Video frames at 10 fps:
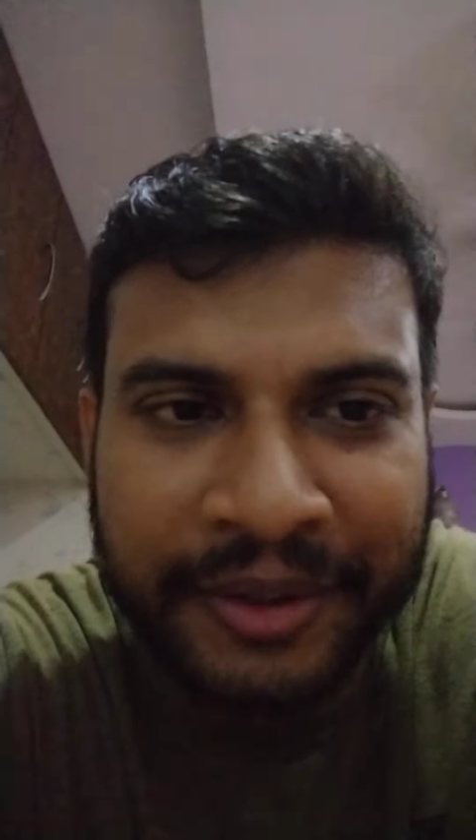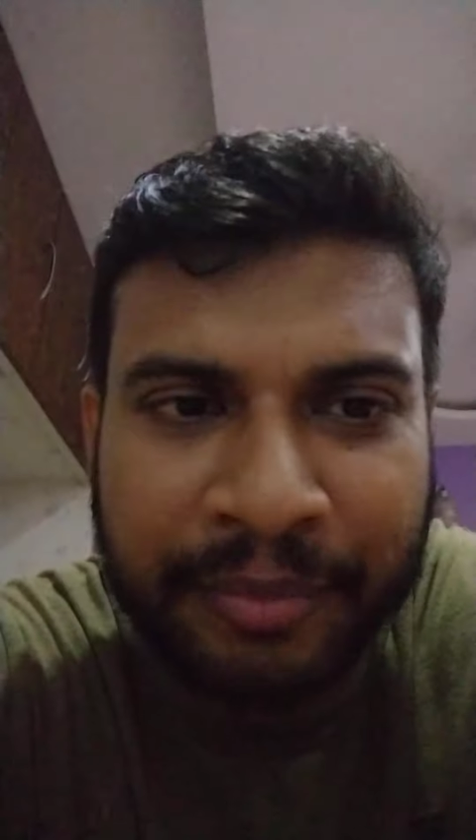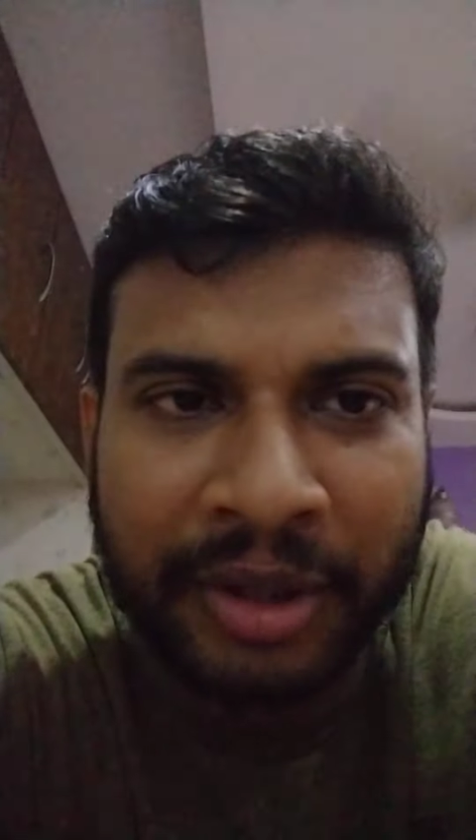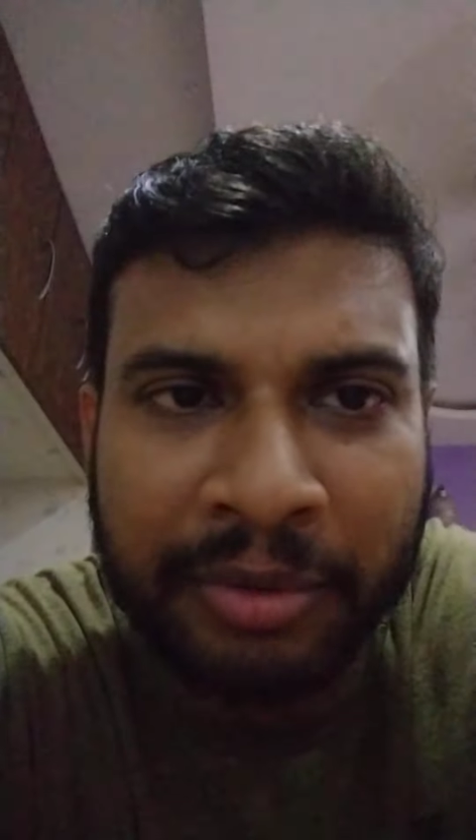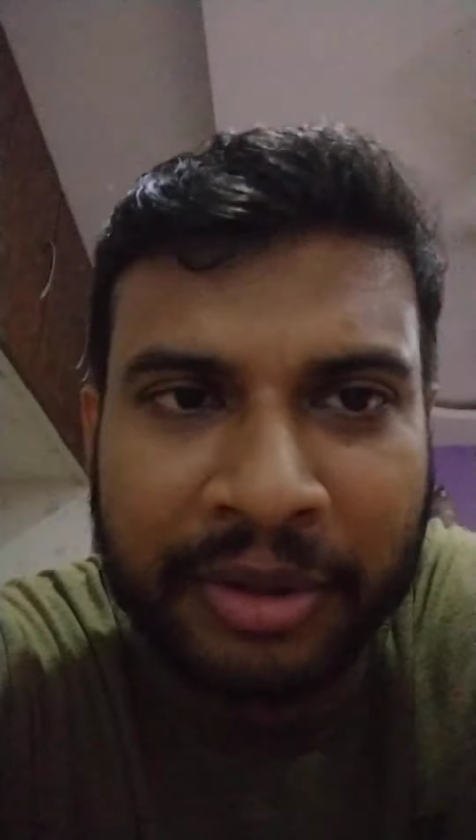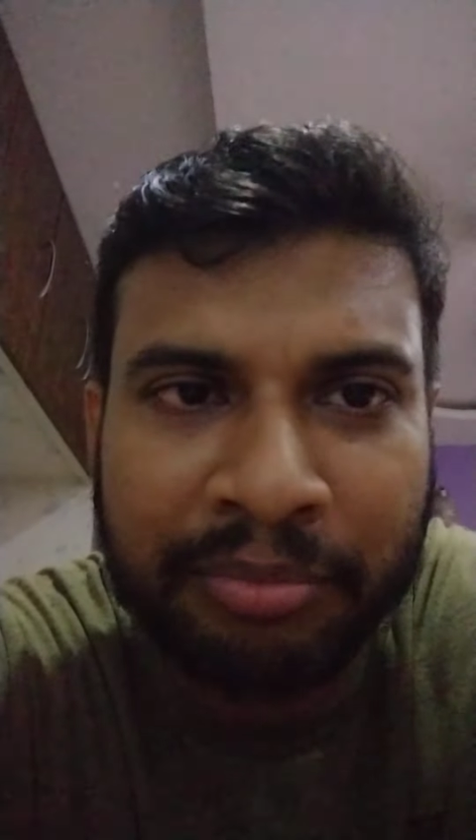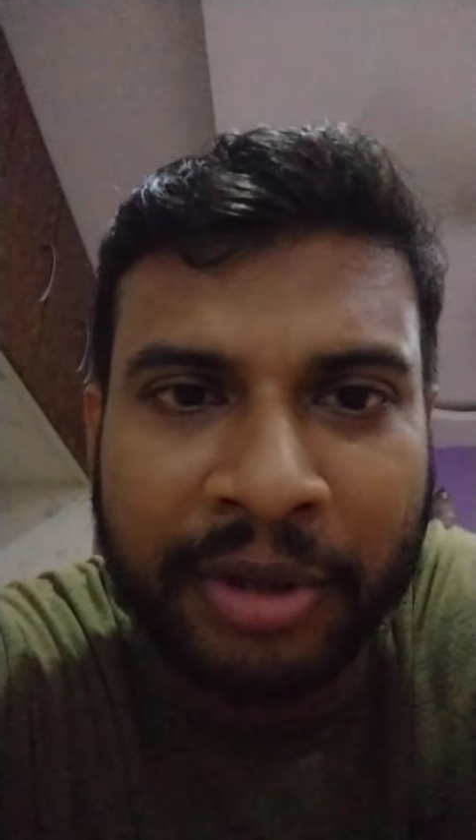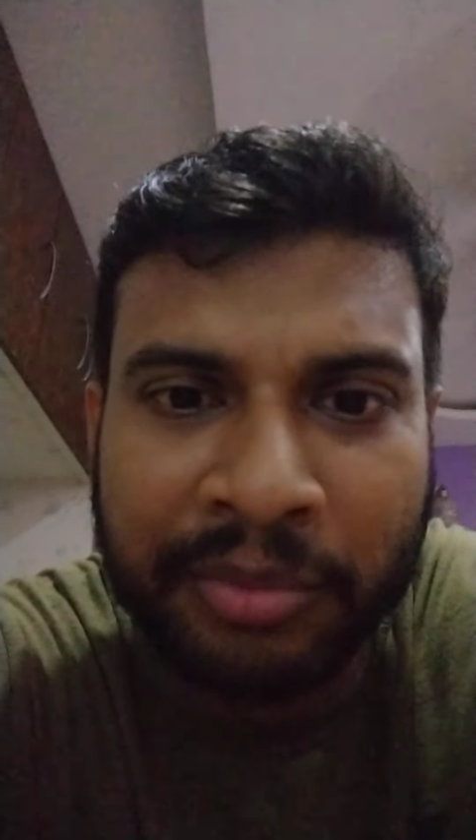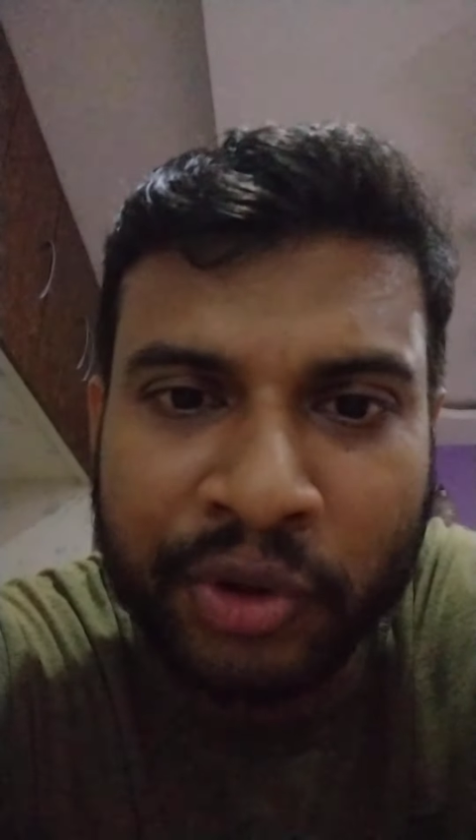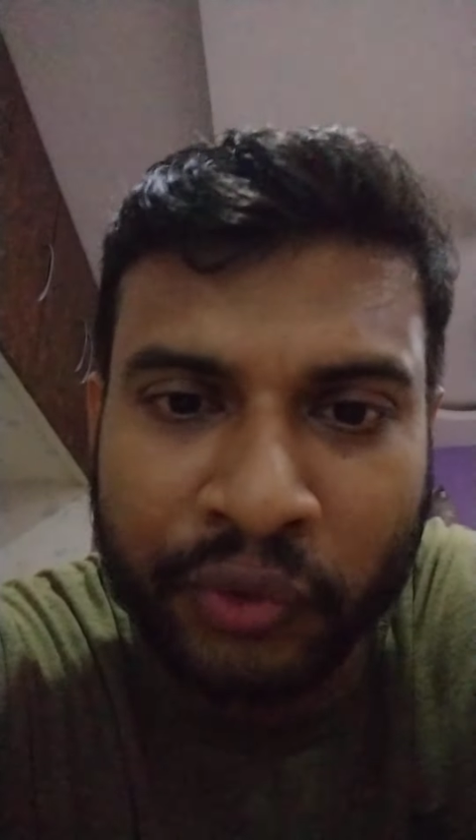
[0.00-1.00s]

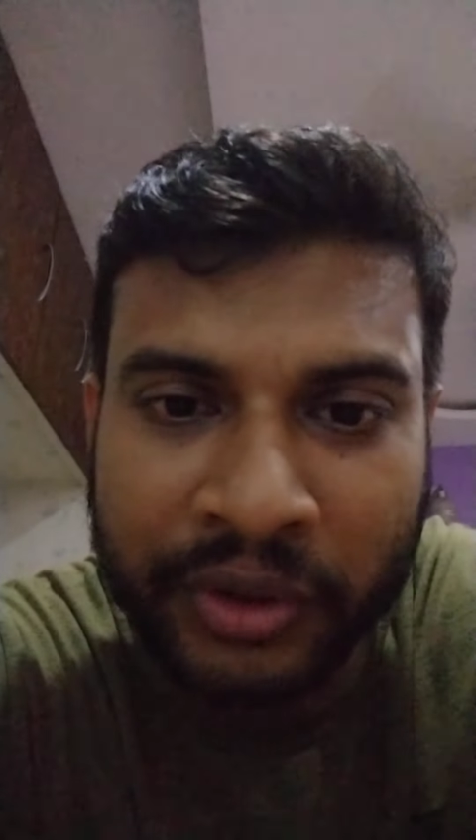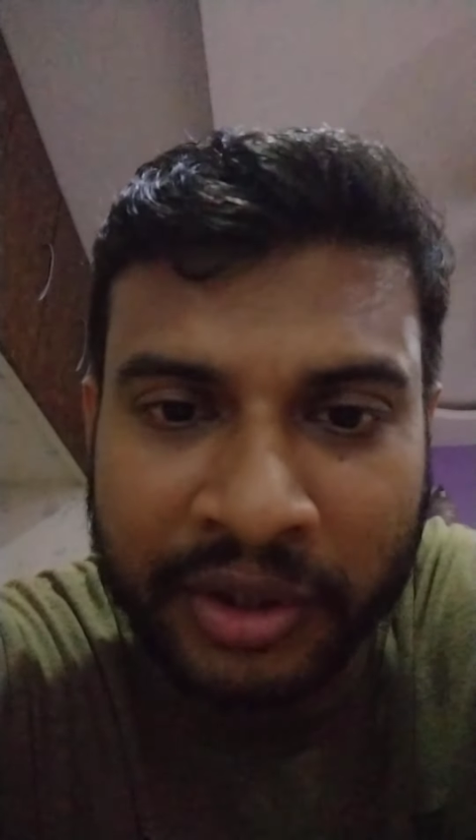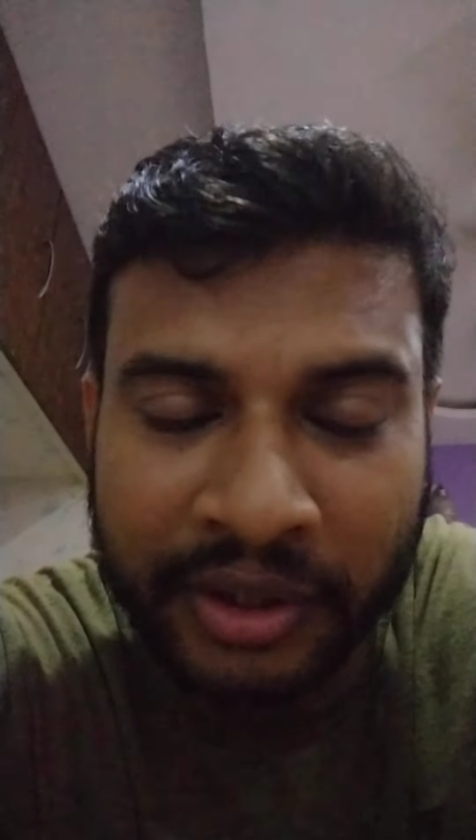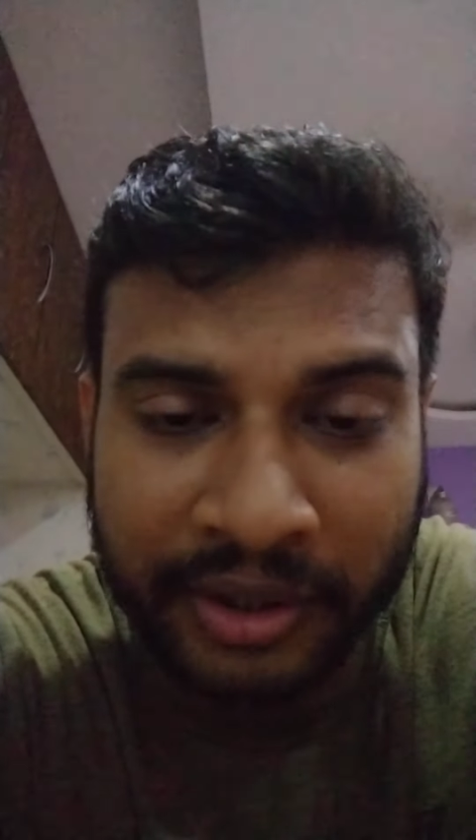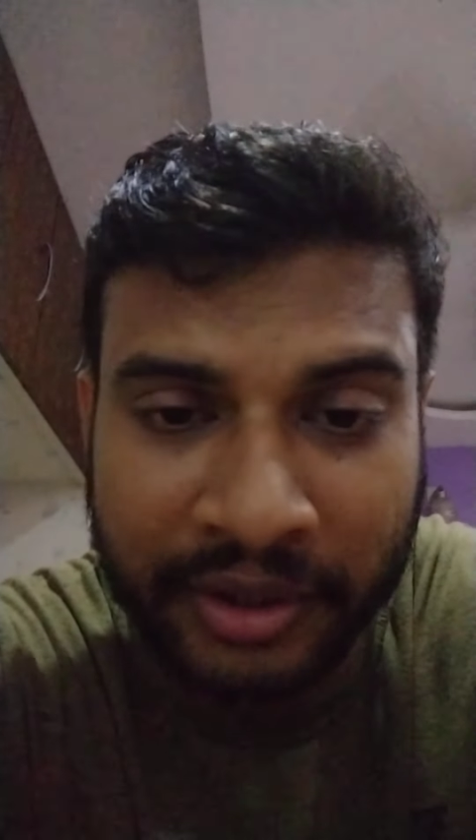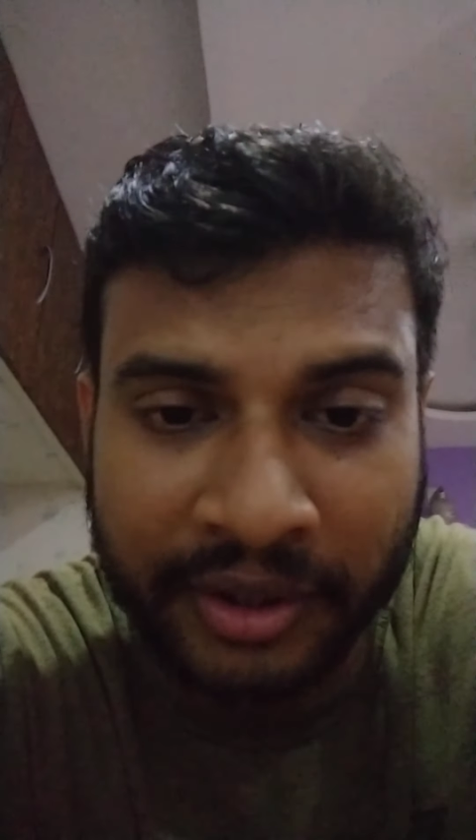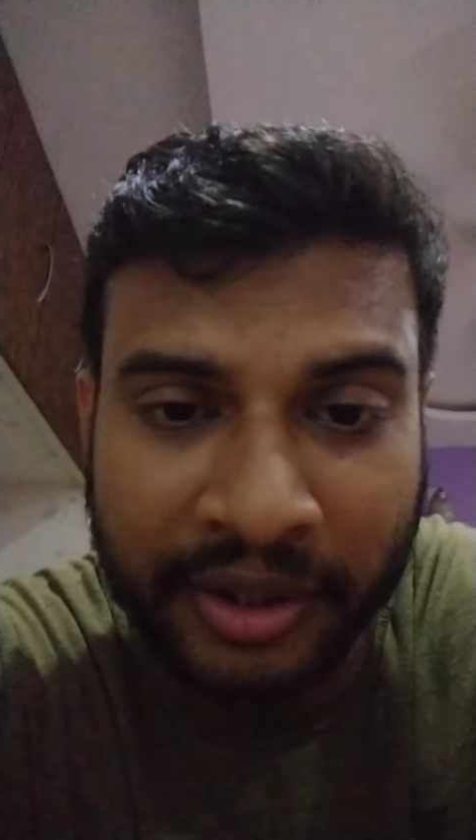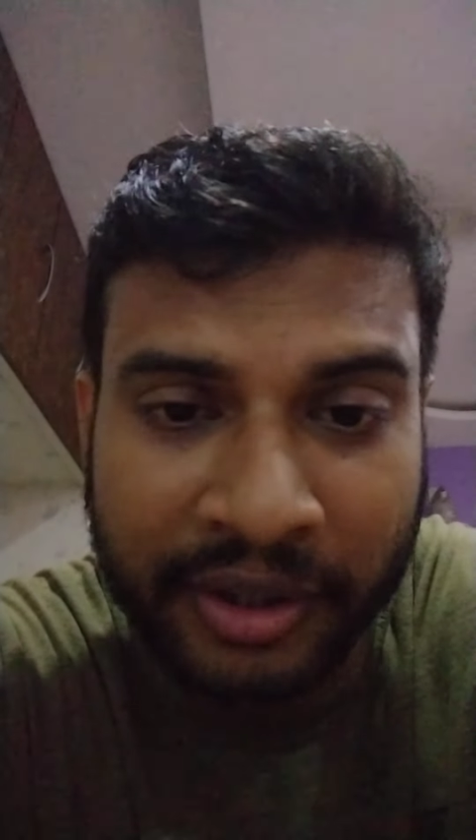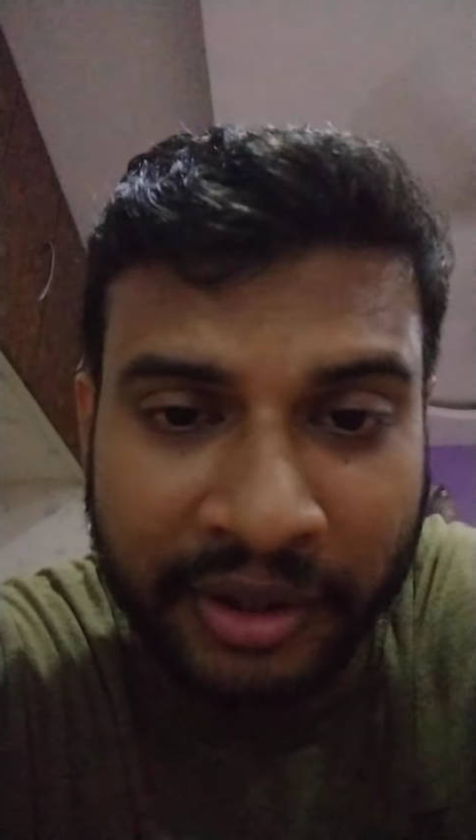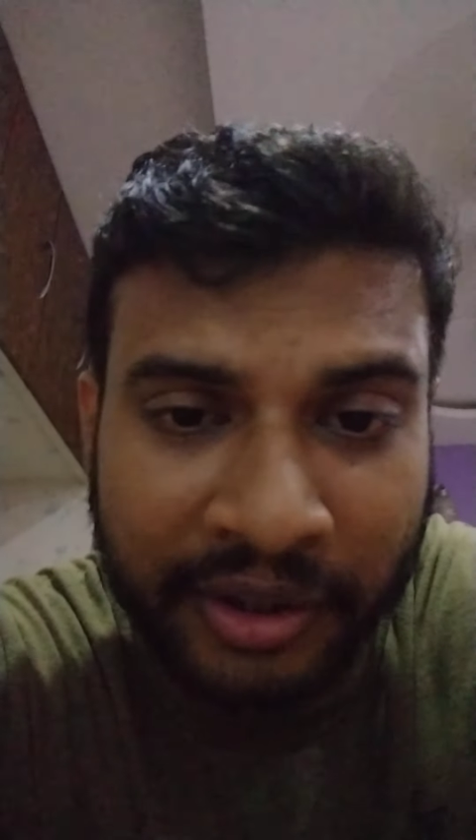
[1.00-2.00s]
maybe you will
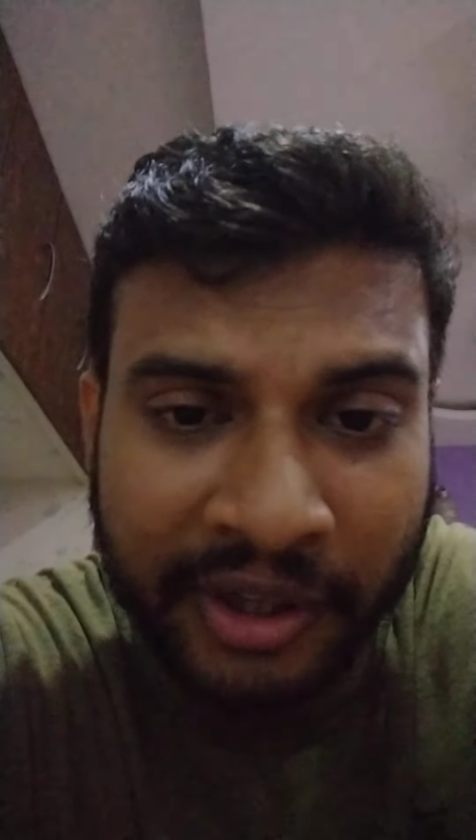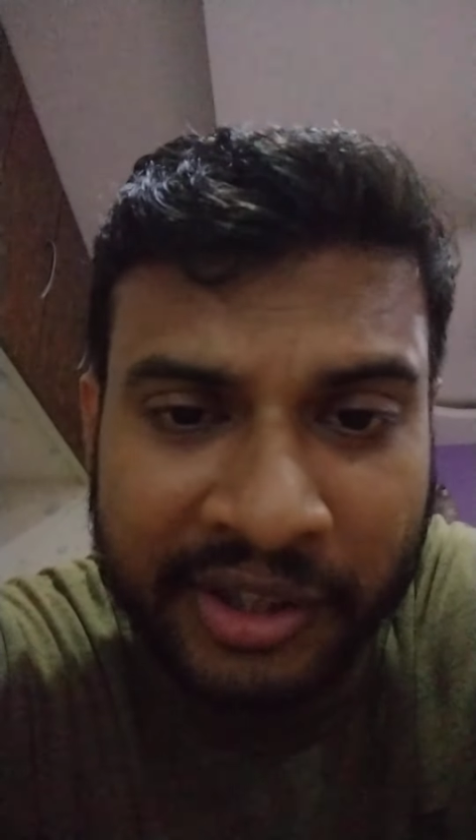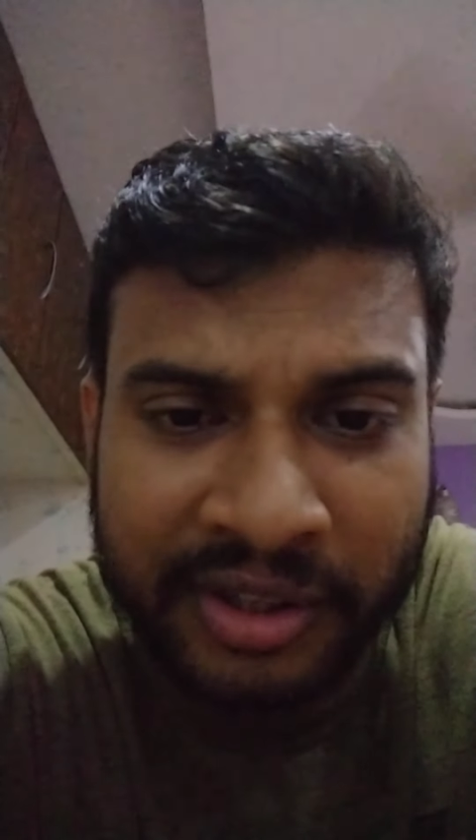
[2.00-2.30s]
gain